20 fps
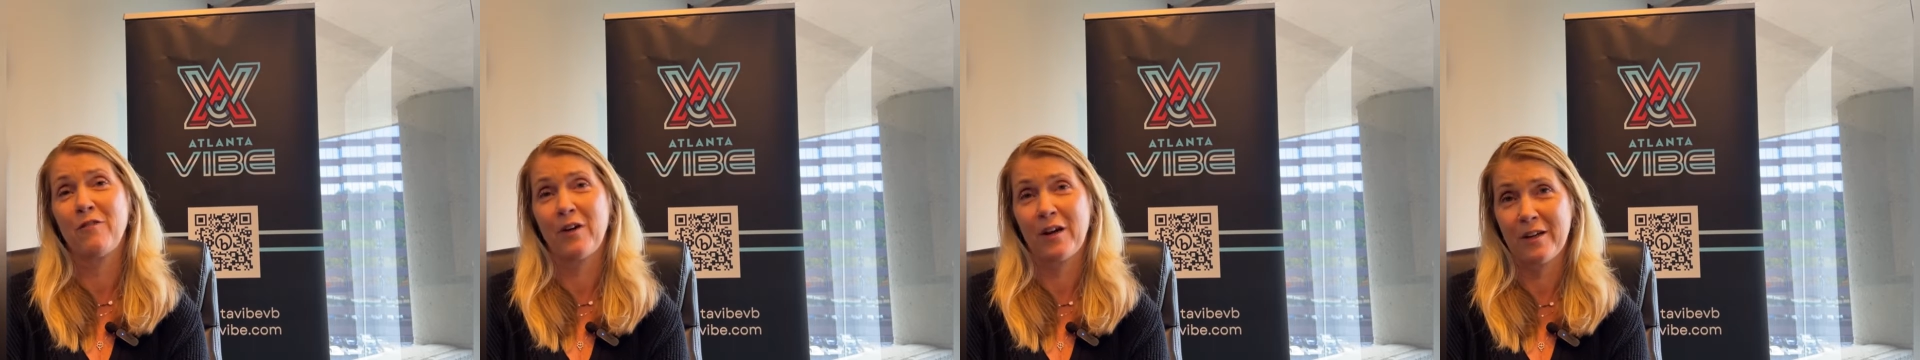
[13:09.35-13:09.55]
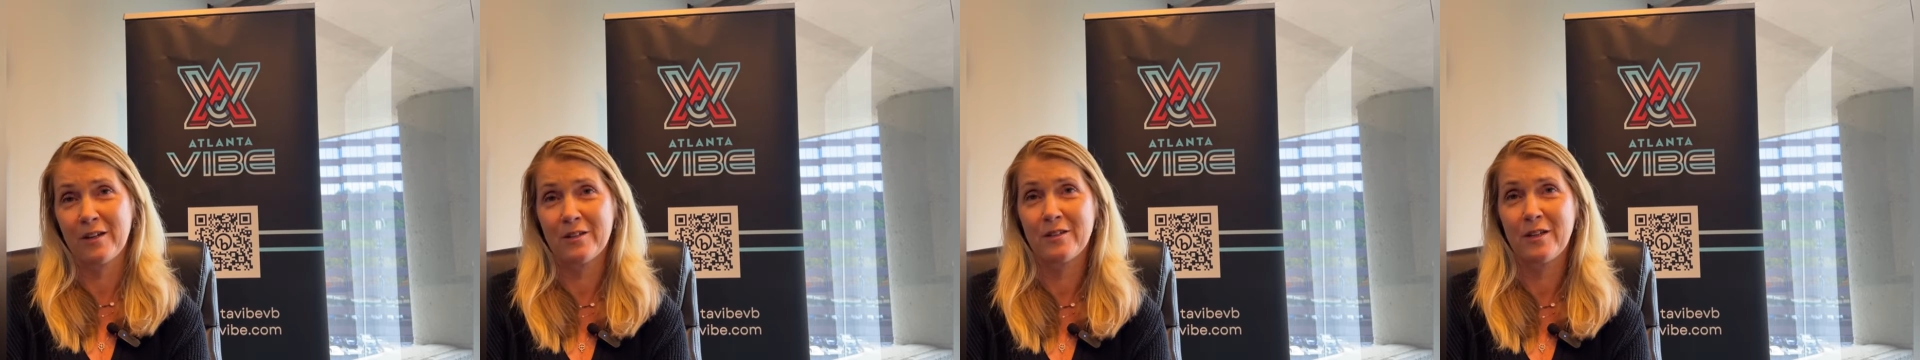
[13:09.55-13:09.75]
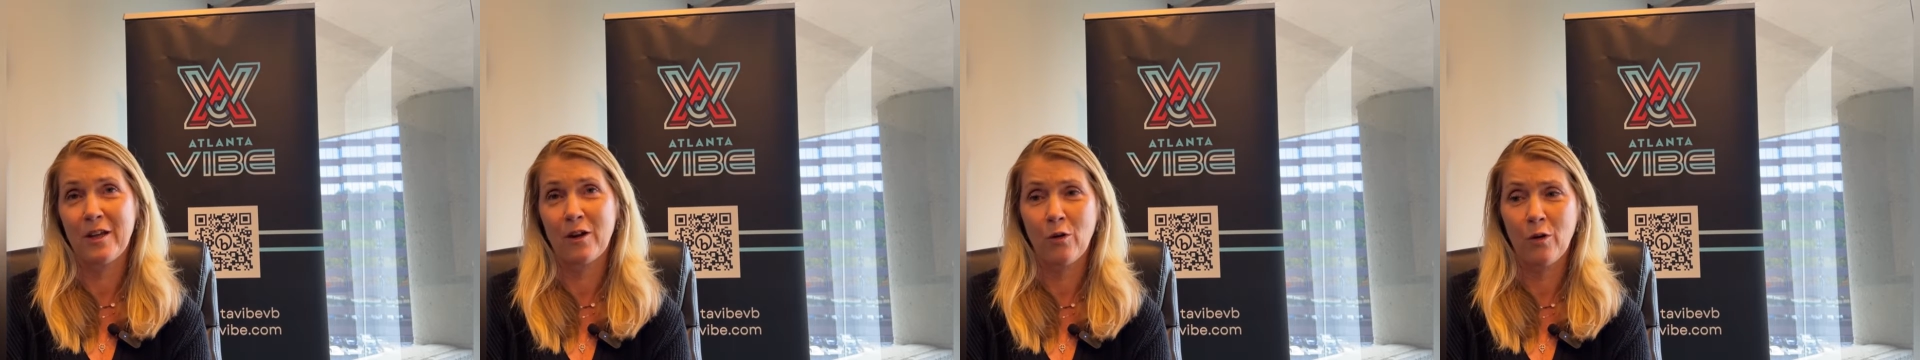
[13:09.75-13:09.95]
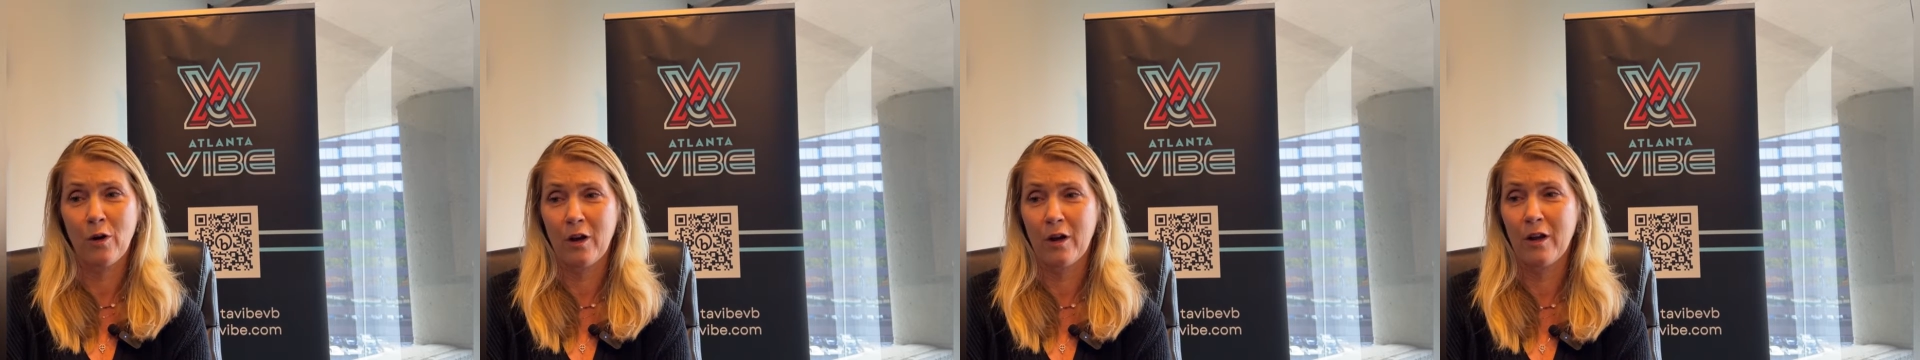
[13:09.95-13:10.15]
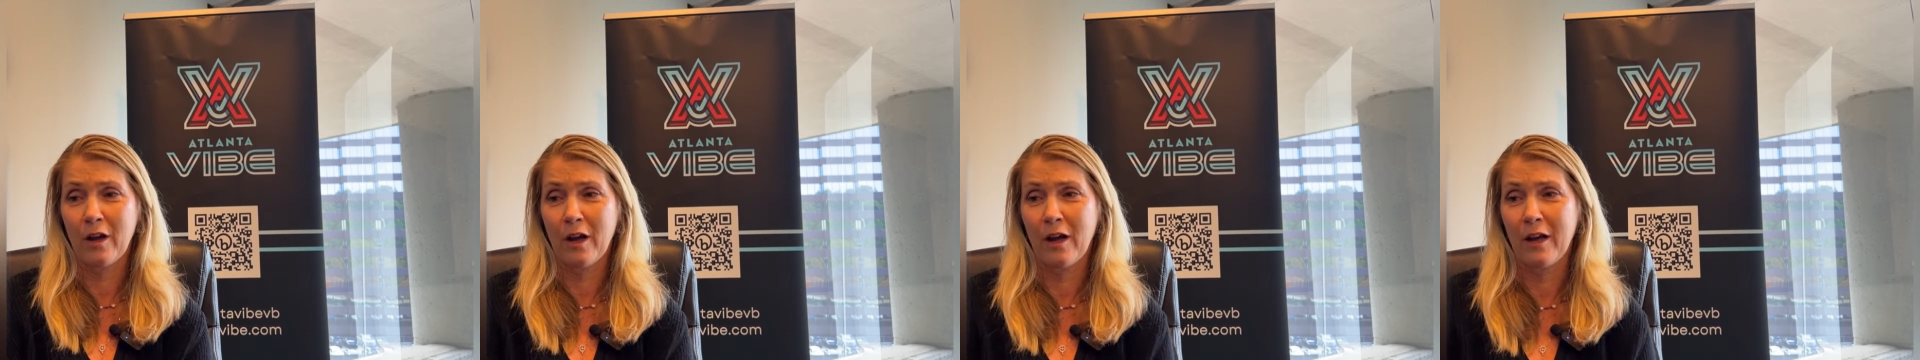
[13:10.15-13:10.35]
I could set
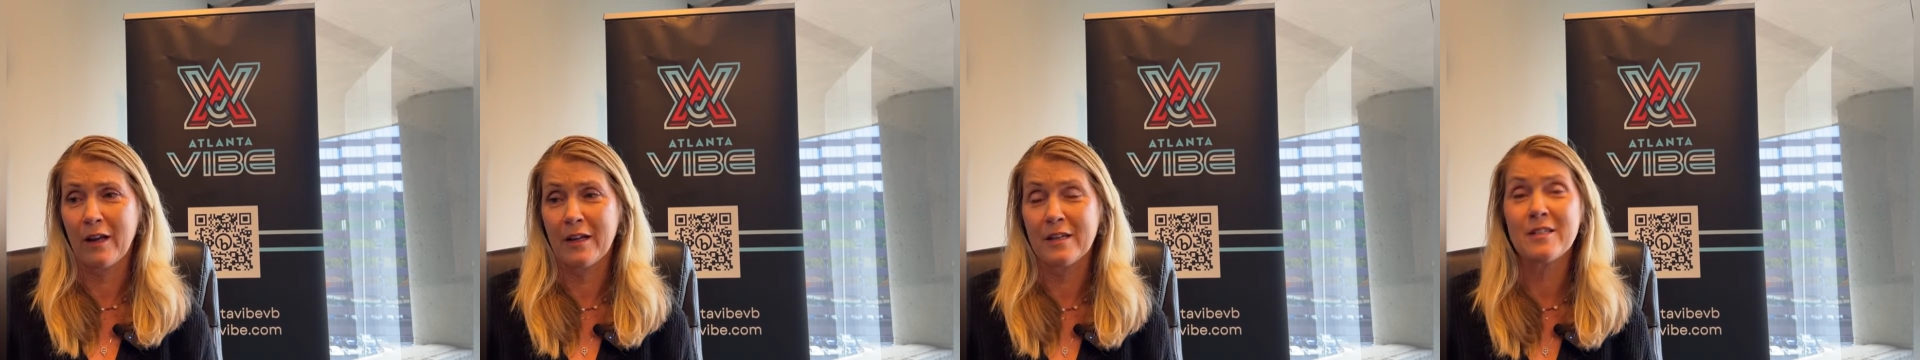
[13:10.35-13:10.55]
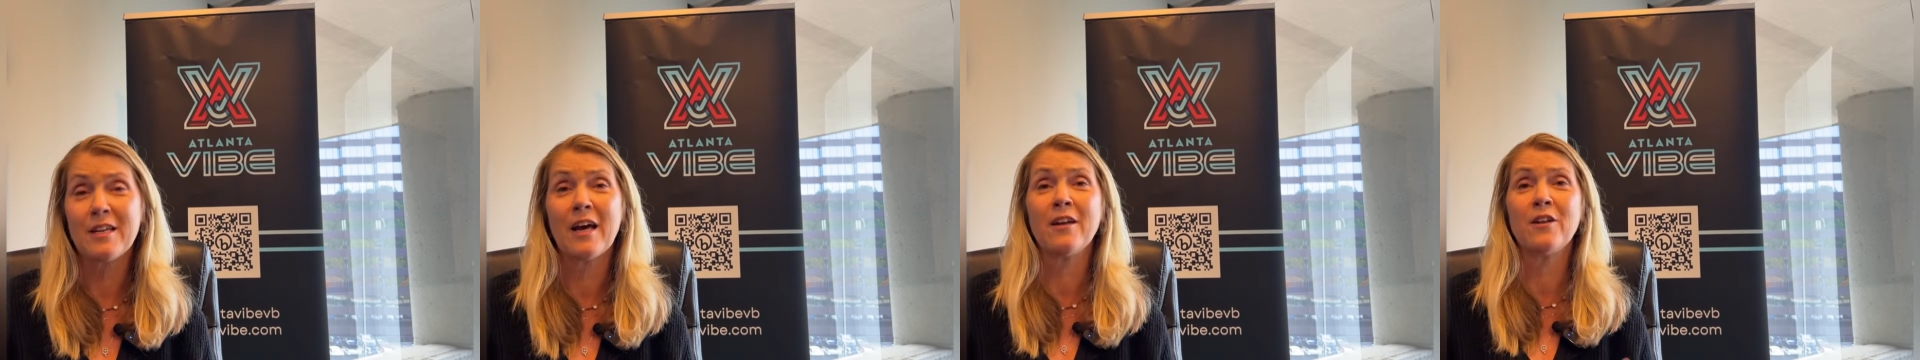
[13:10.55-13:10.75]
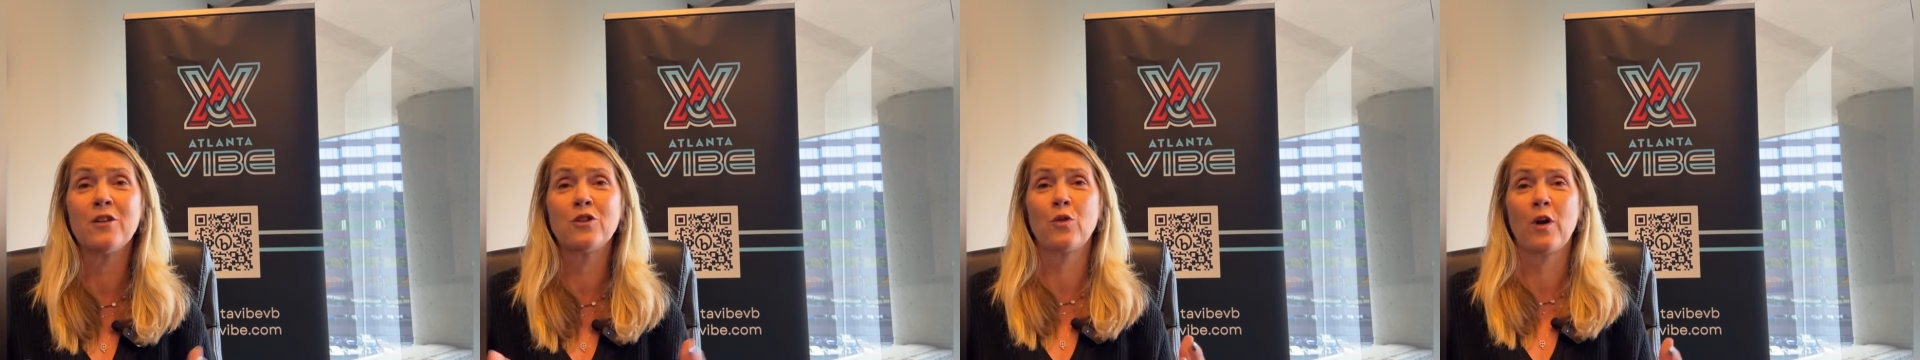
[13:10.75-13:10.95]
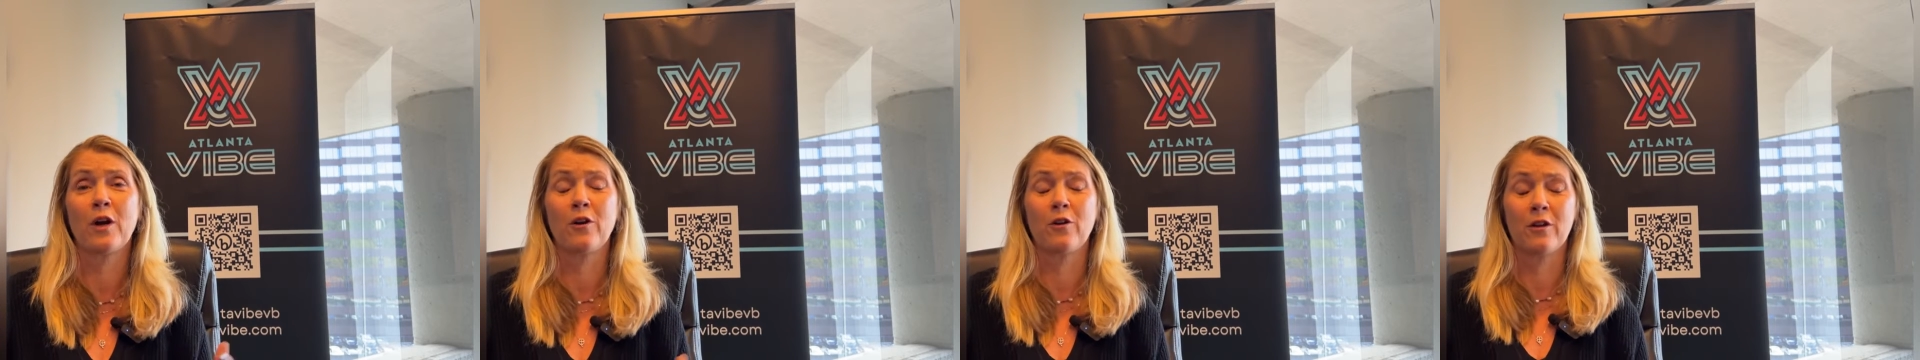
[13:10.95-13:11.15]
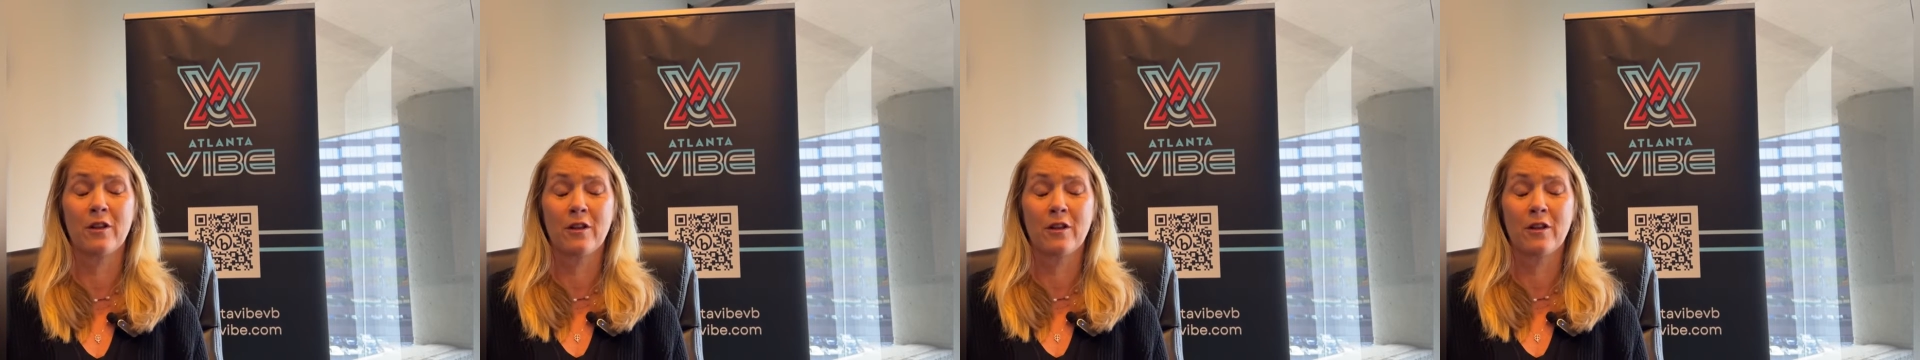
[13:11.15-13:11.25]
an attendance record.